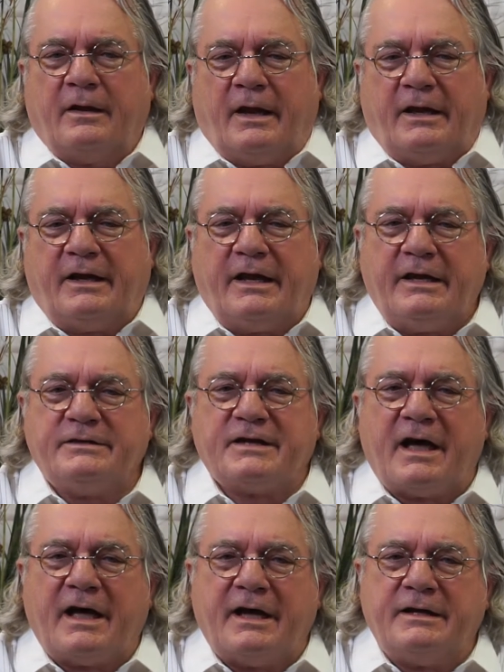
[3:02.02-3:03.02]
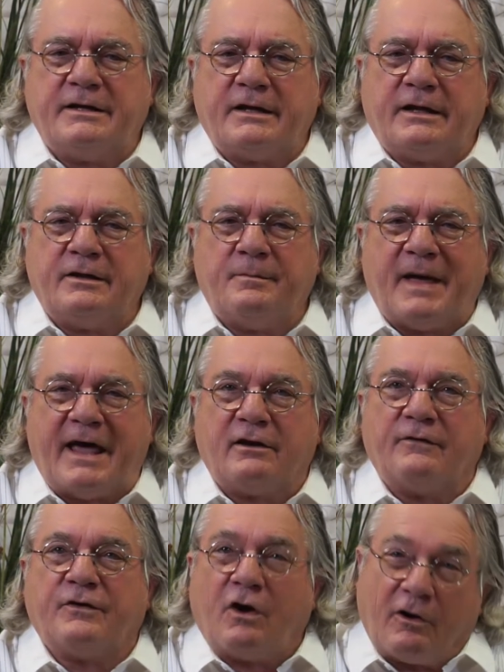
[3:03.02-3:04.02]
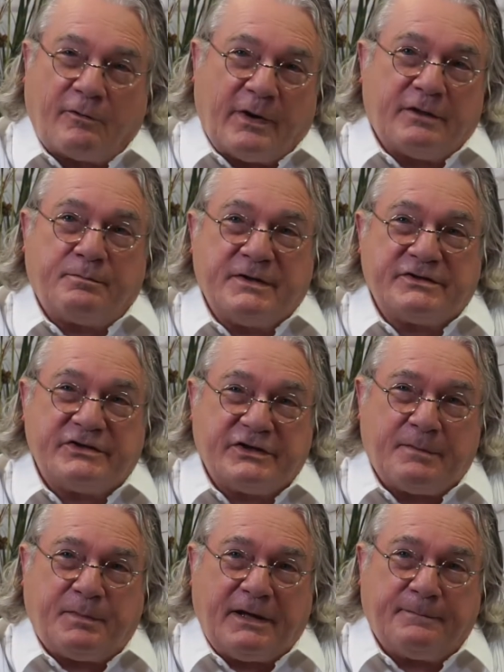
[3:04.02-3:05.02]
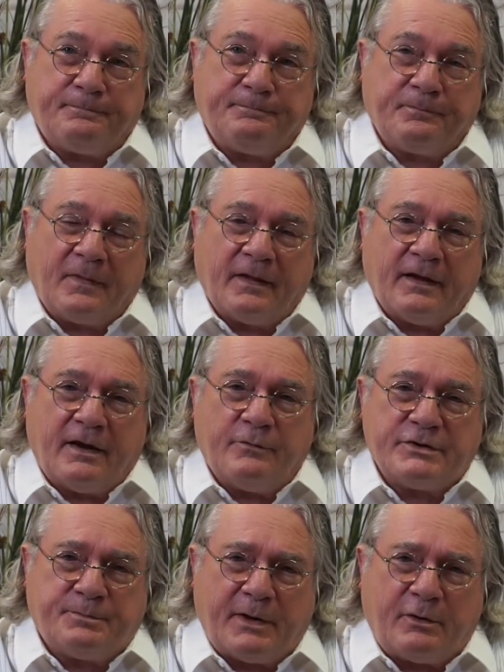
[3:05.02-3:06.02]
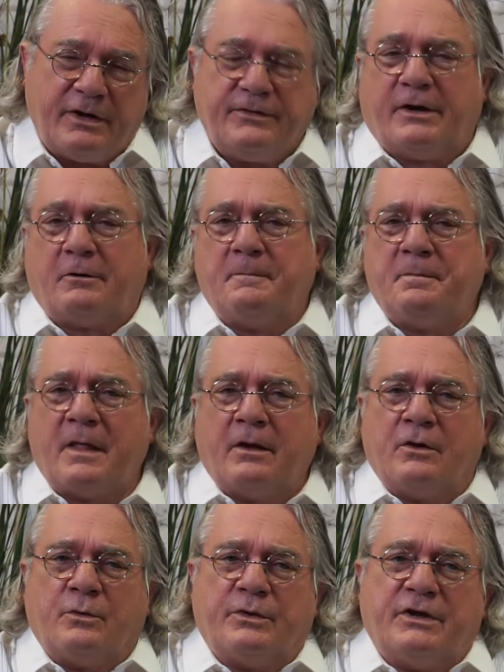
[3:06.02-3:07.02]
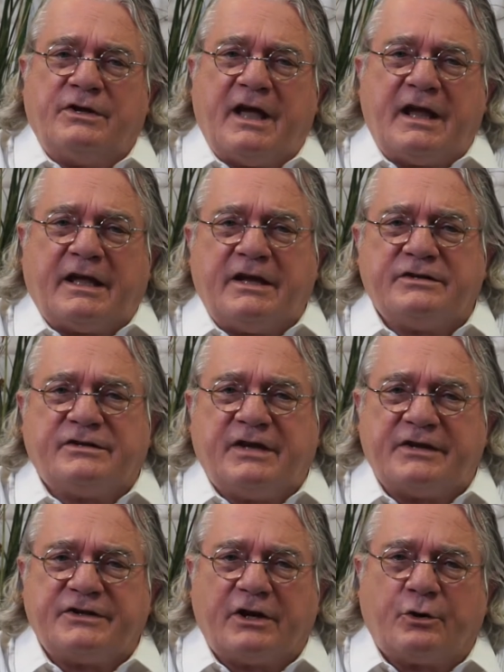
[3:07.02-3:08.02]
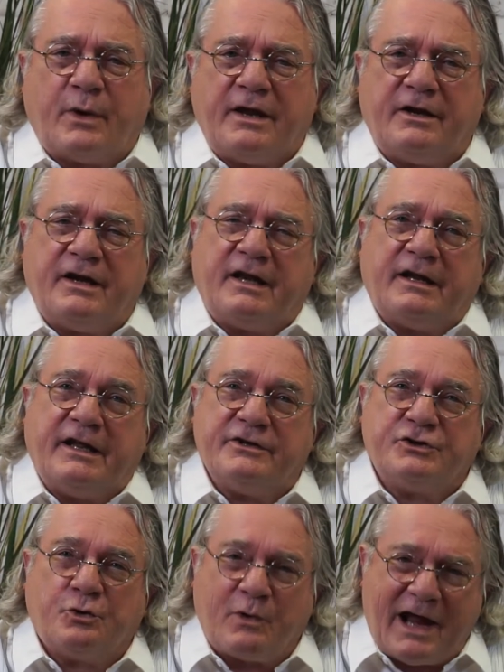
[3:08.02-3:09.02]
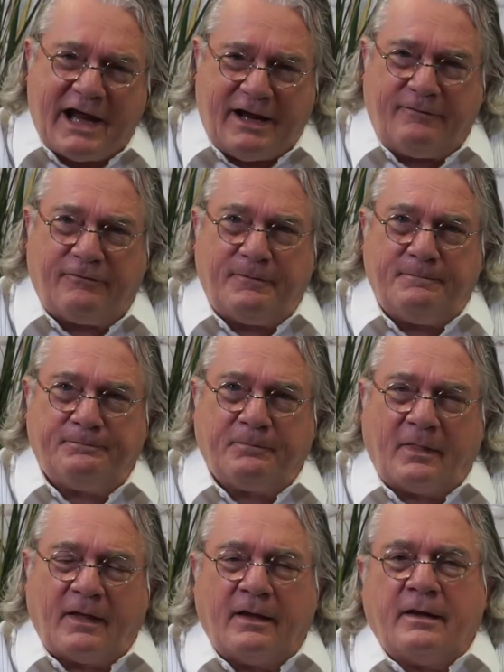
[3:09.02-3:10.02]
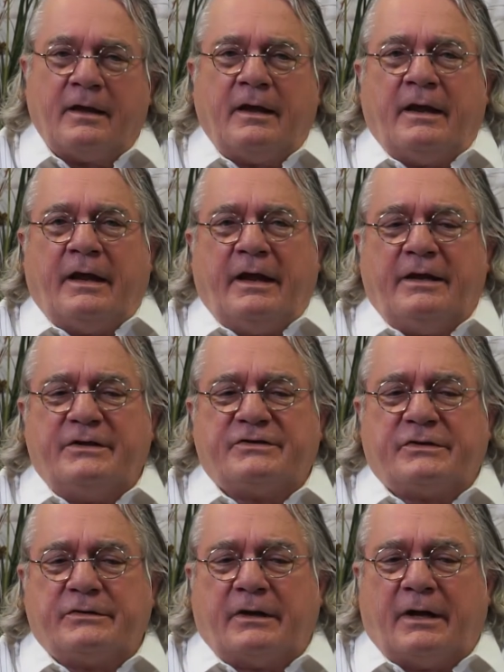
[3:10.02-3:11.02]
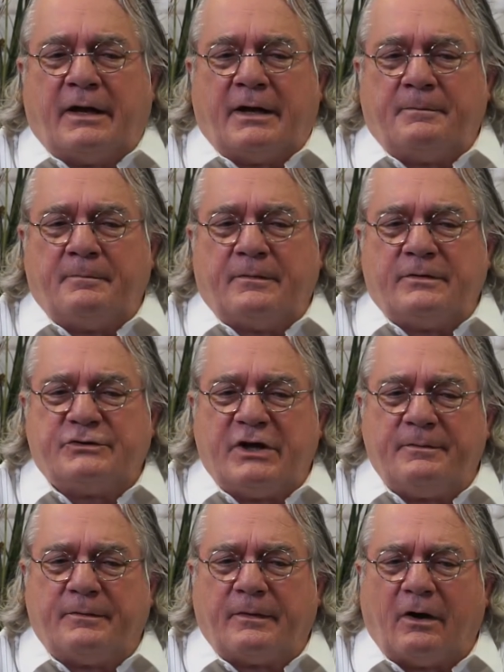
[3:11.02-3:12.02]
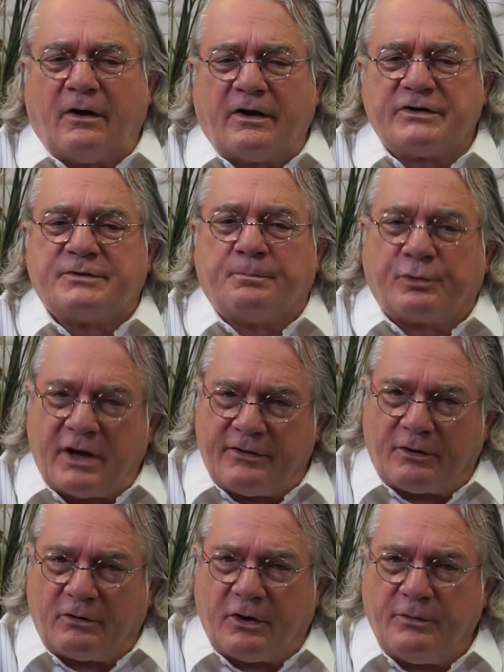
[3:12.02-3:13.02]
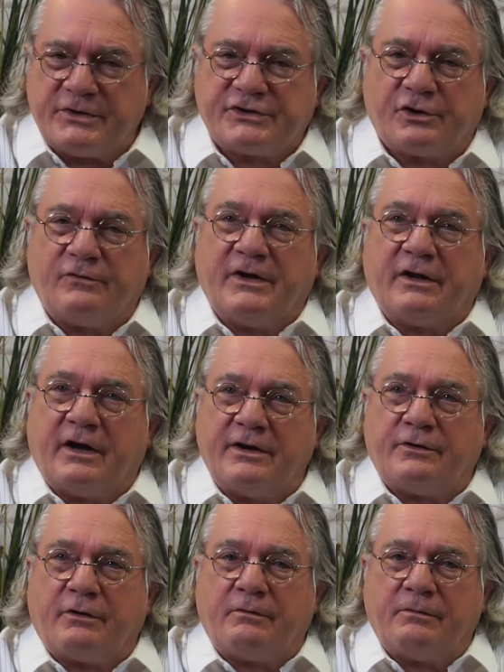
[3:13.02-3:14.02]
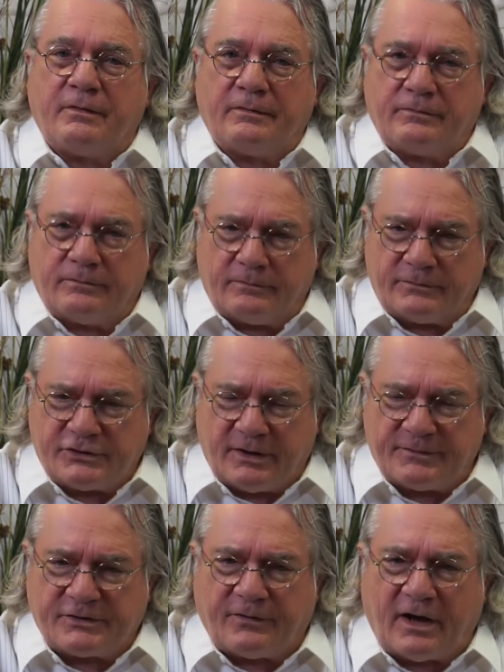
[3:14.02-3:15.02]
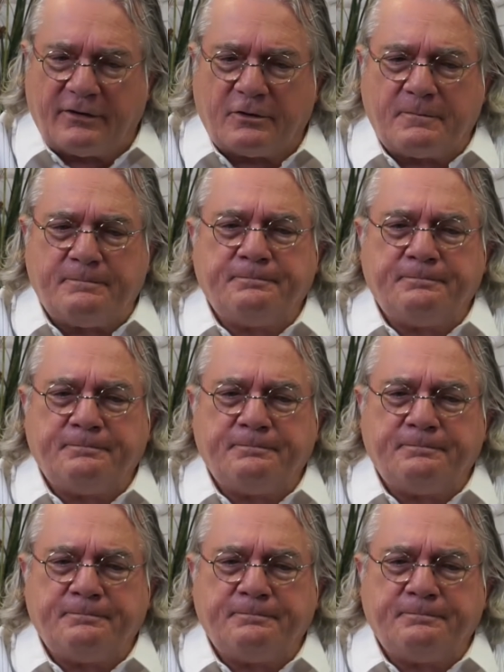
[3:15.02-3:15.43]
and he died in the Battle of Corinth, Mississippi, and was buried there. Well, the Yankees desecrated his grave. His Jim Hogg's brother, who was serving under Jim's father,